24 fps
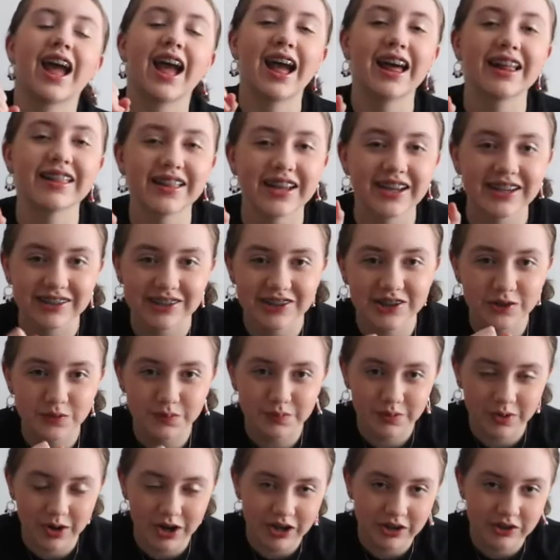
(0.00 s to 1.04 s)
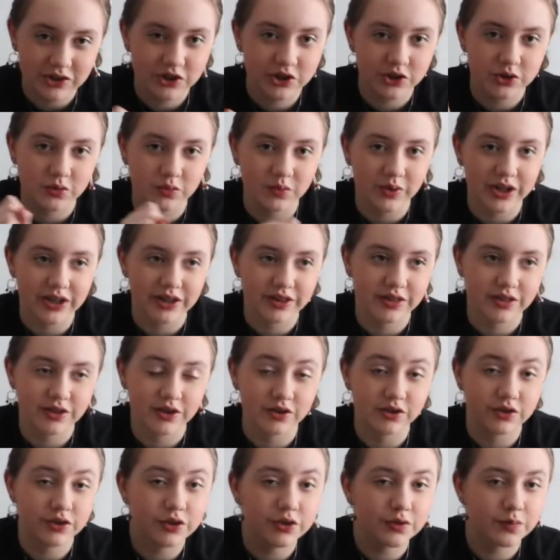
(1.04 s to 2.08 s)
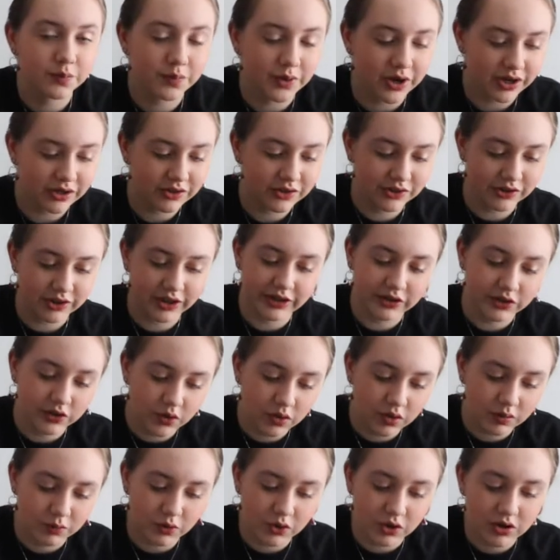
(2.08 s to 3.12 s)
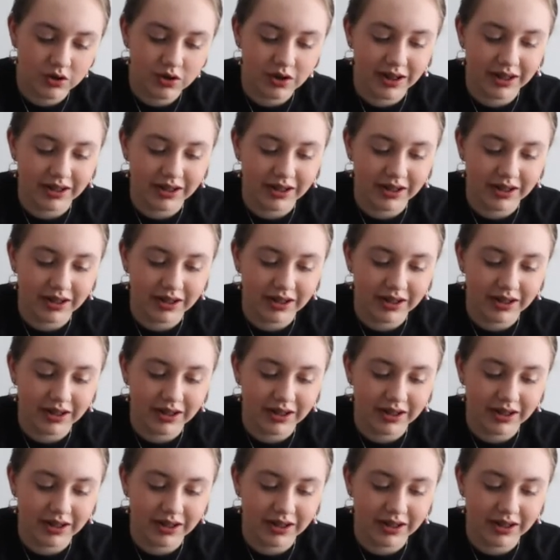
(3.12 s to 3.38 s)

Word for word: and then you brush with your toothbrush like normal